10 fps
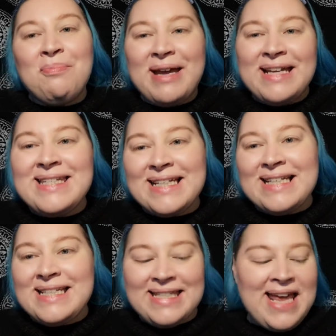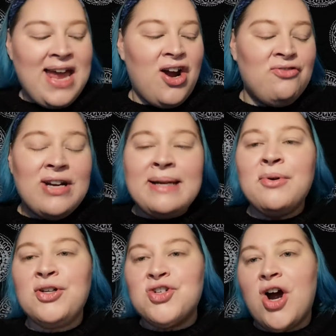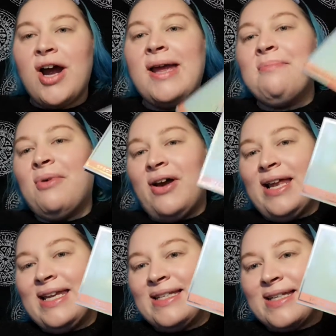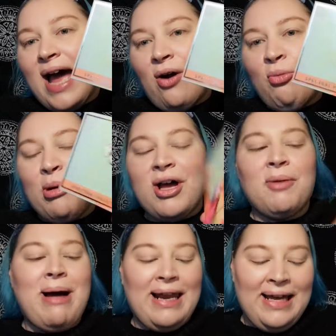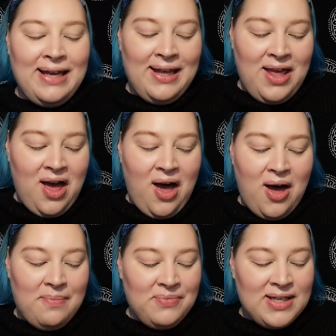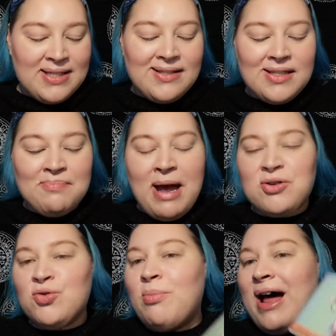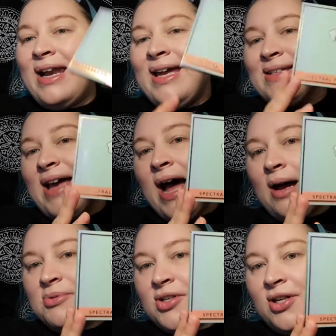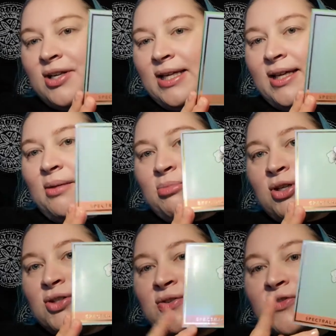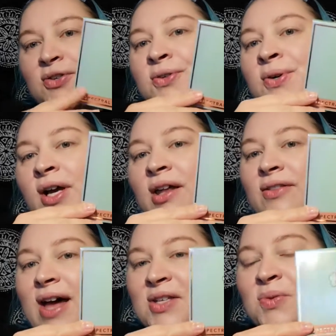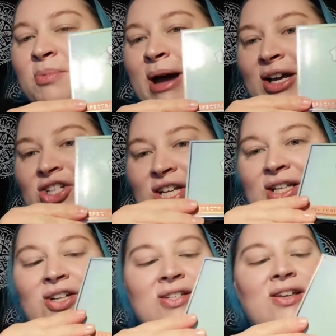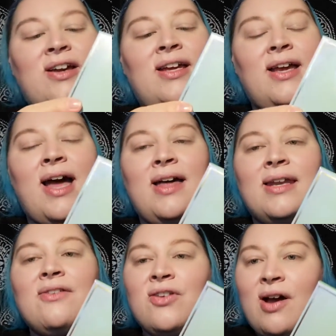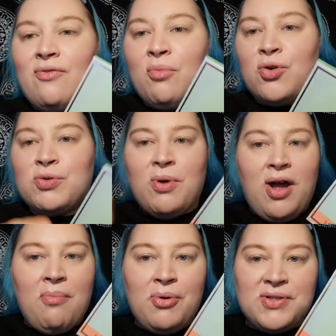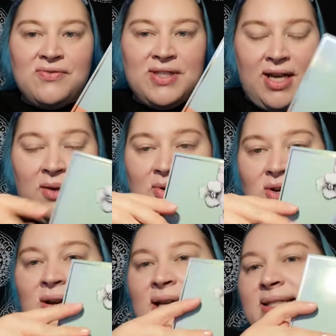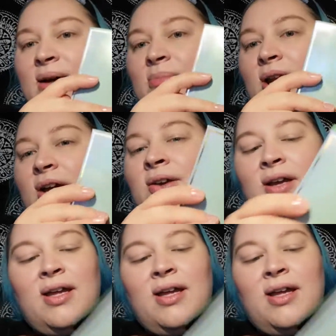Basically today I really want to try my Linda Halberg palette. This is the Spectral palette. It's absolutely beautiful. That's what the packaging looks like, and if you haven't watched my unboxing video, which I'll link down below,